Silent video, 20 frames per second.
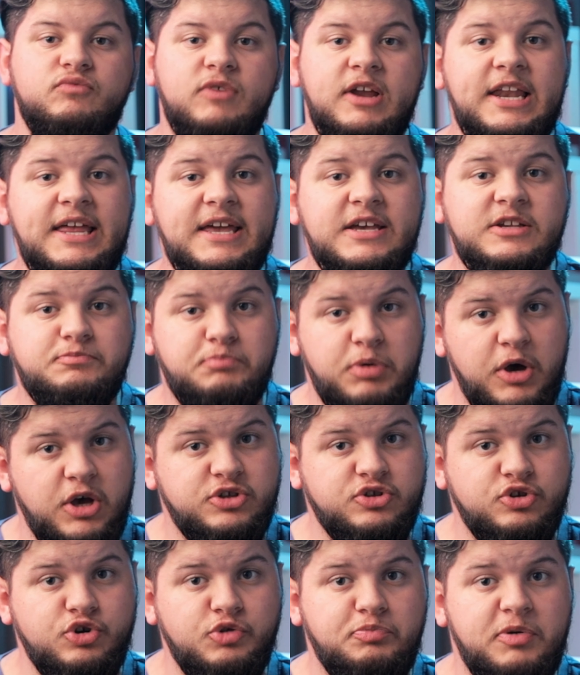really is
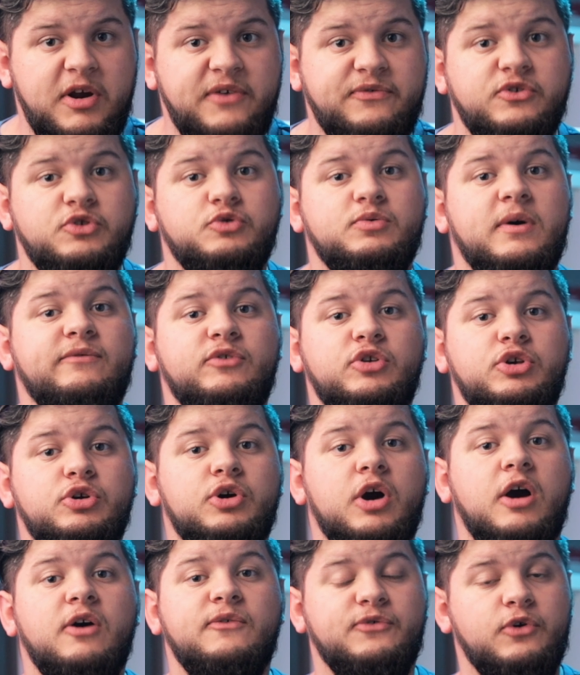personal preference whether you
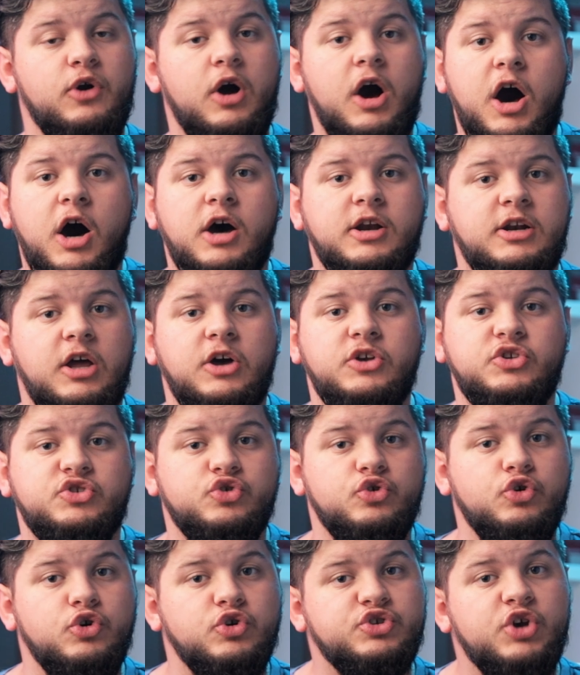go for a hard light
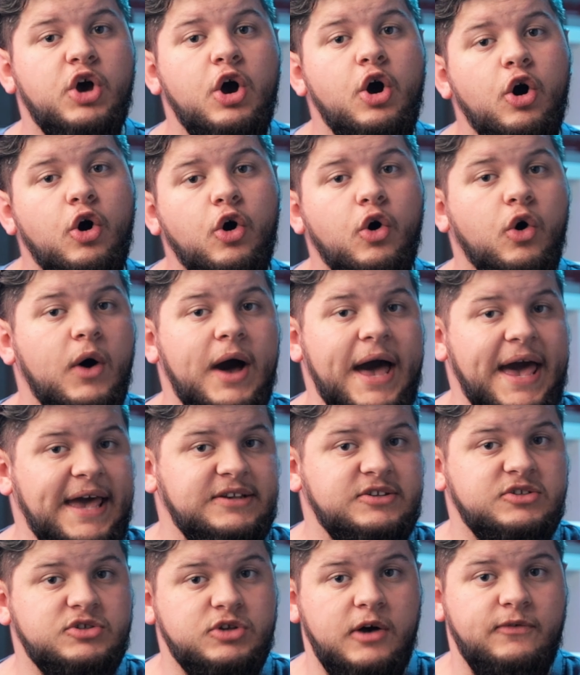source or
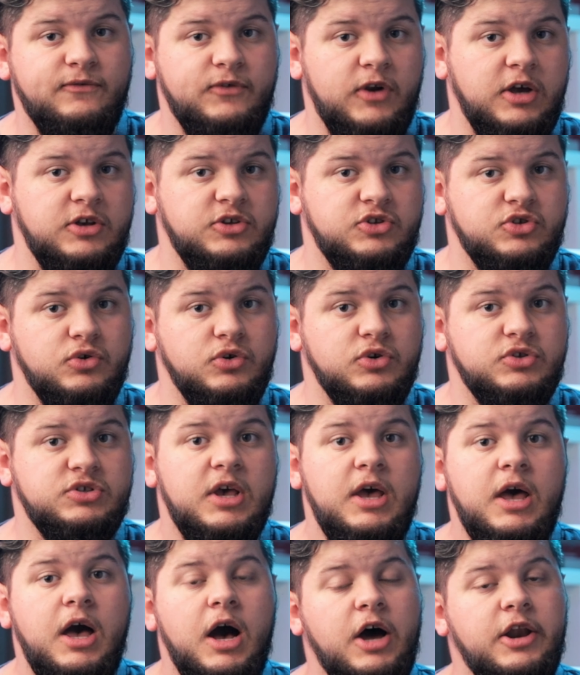a soft light source.
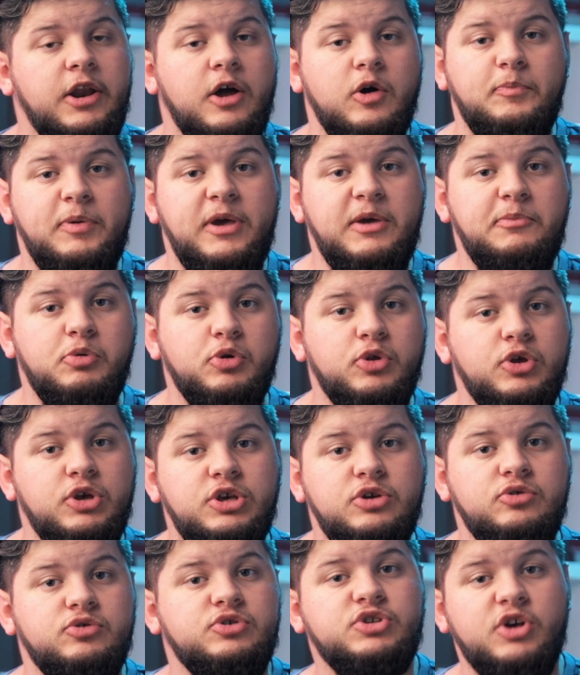I know people that
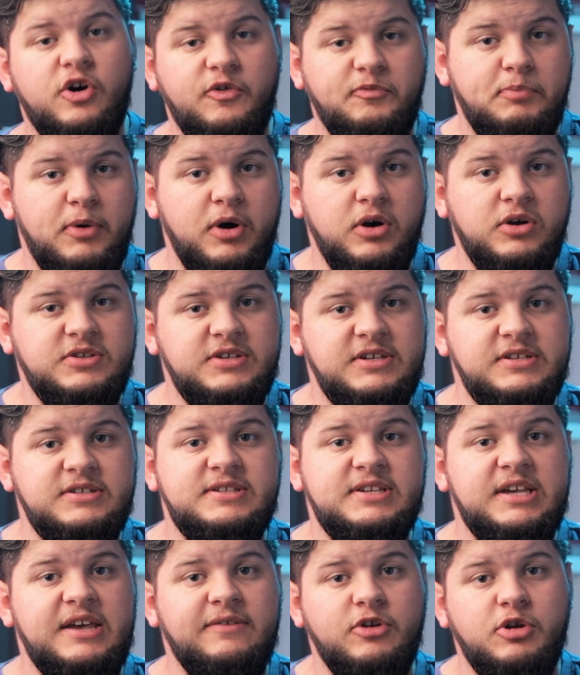use soft boxes
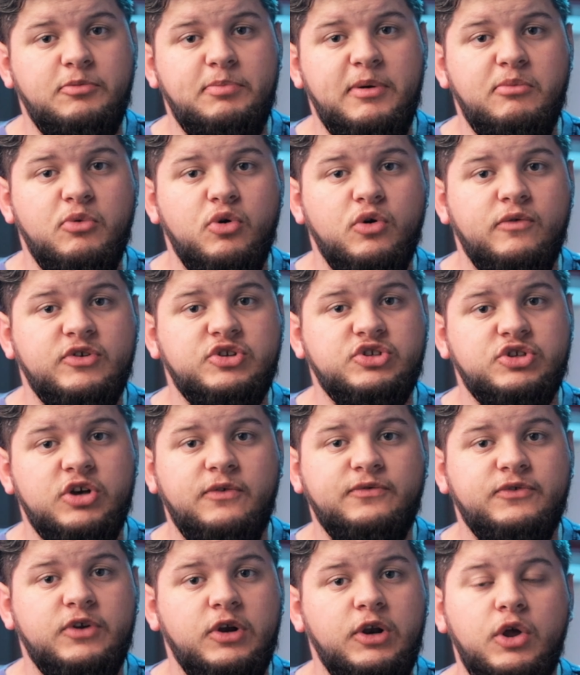to give it a bit more of a
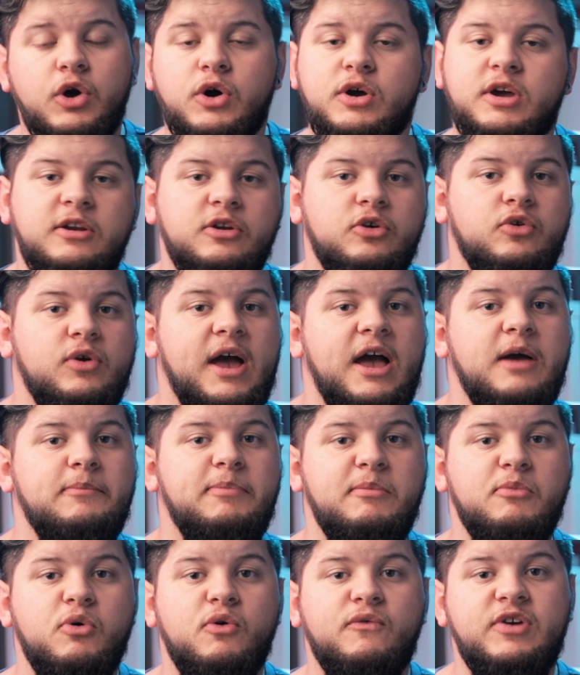softer look and create a
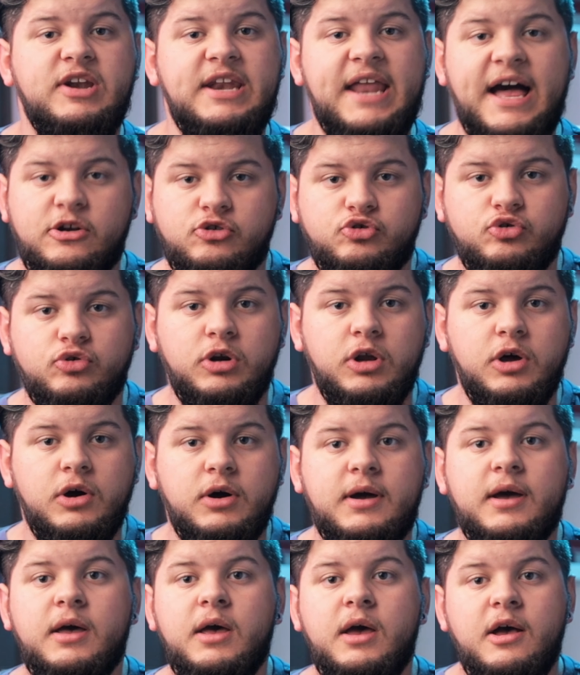bit more of a natural
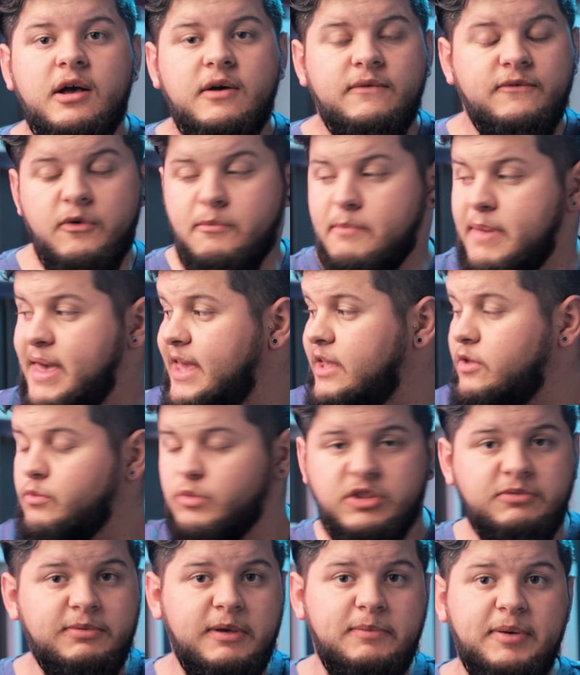look. For me,
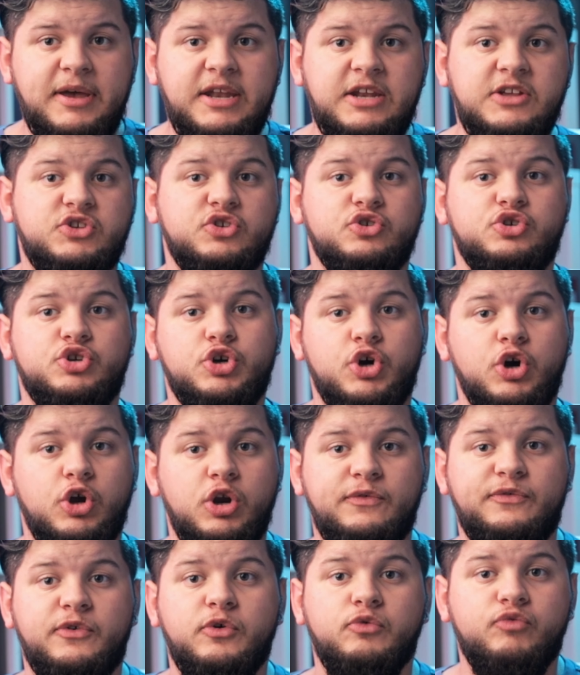with me being in such a
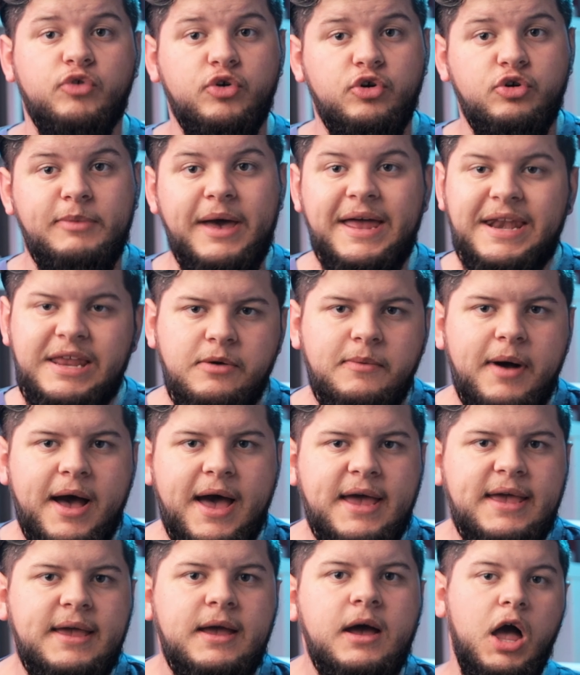colourful room
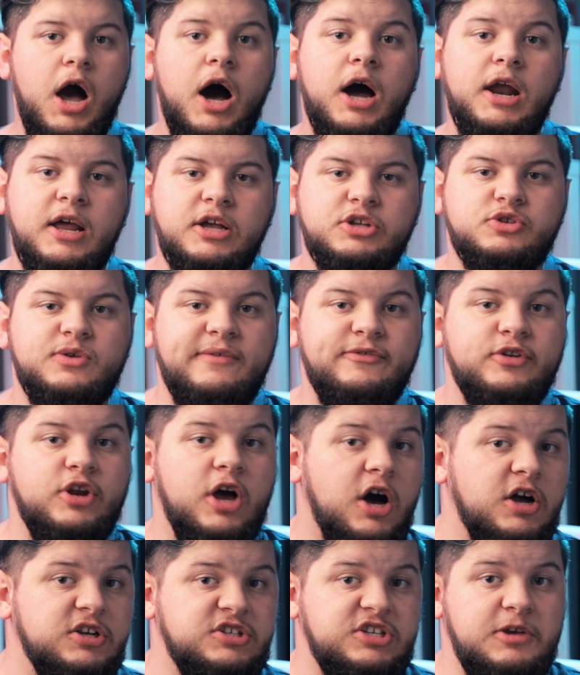anyway, I like to have an
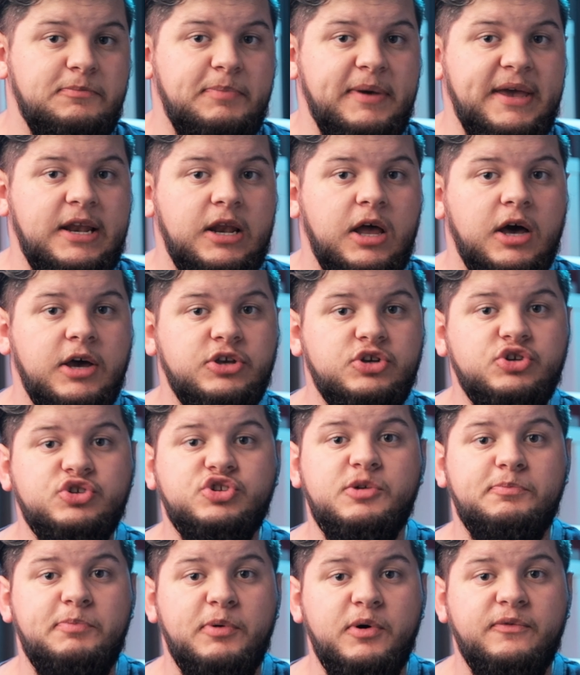RGB light
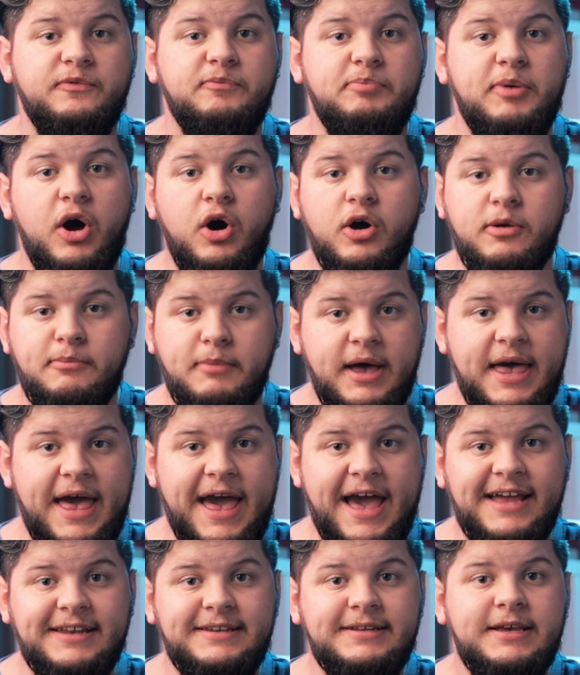just above, behind my
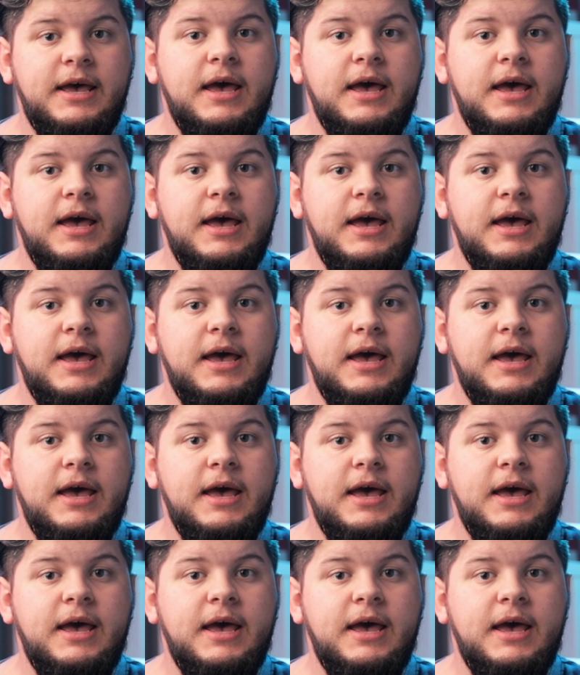head,